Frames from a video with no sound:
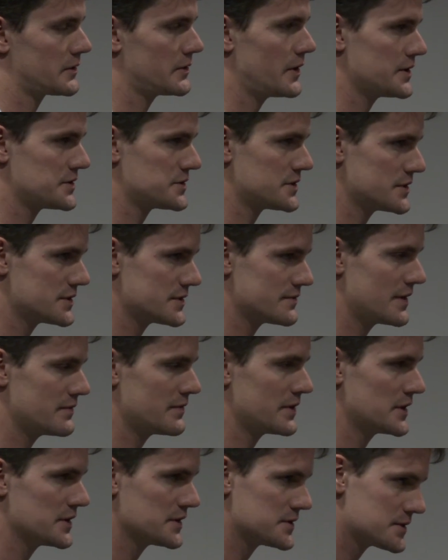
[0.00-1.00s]
clusters of
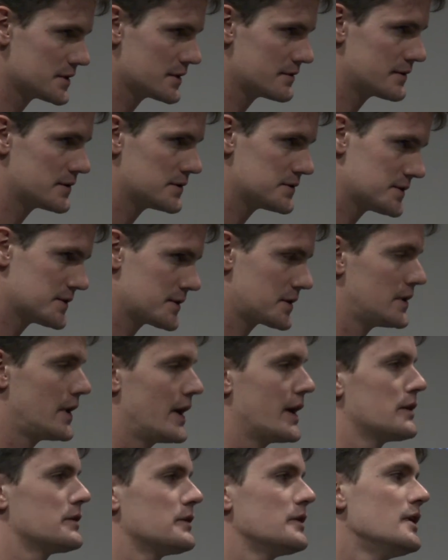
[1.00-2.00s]
Nvidia servers in the
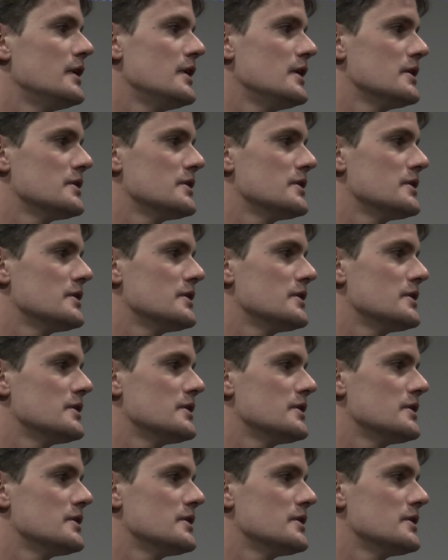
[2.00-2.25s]
cloud